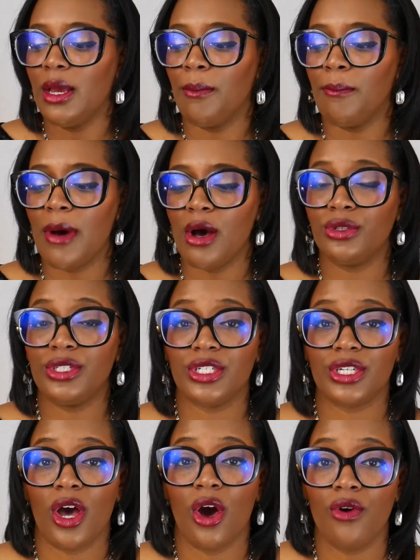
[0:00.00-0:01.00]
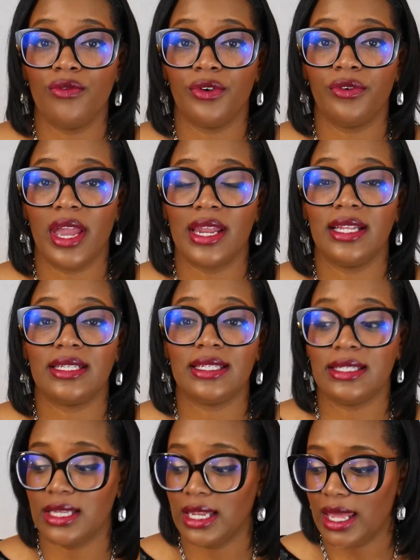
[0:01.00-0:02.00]
Most overrated
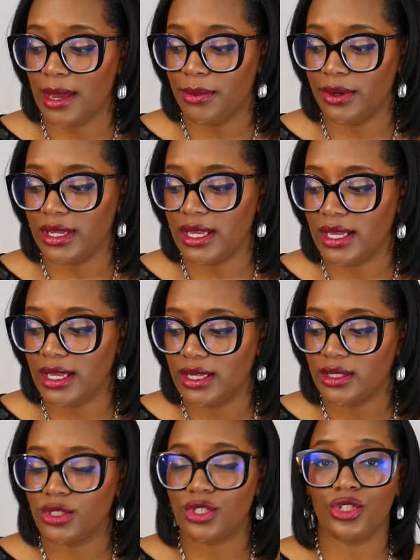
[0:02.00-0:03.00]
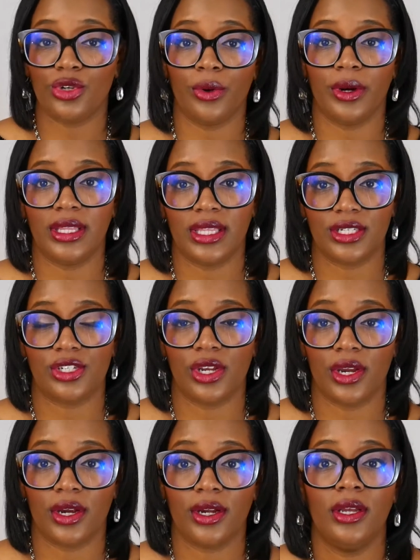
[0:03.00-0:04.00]
celebrity story this
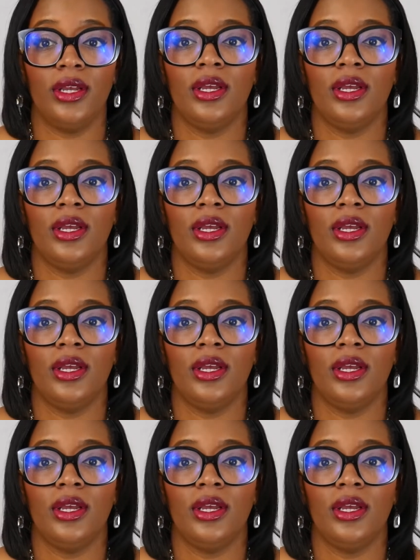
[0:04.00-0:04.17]
year.